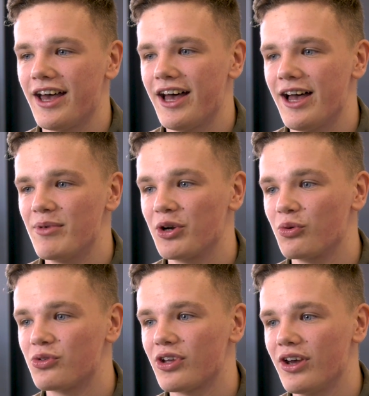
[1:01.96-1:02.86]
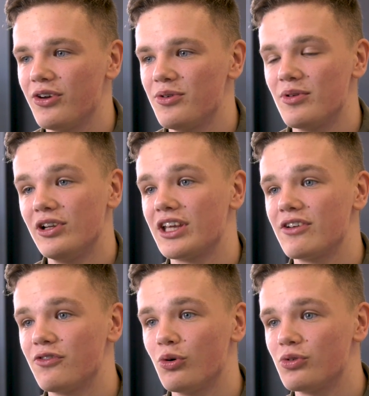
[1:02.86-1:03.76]
and also
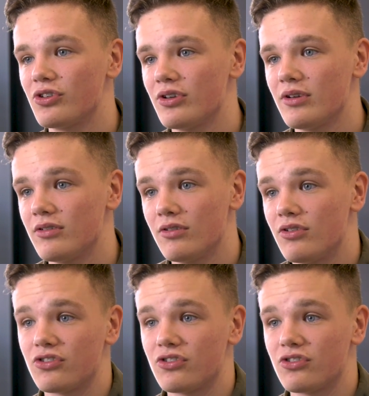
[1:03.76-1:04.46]
looking forward to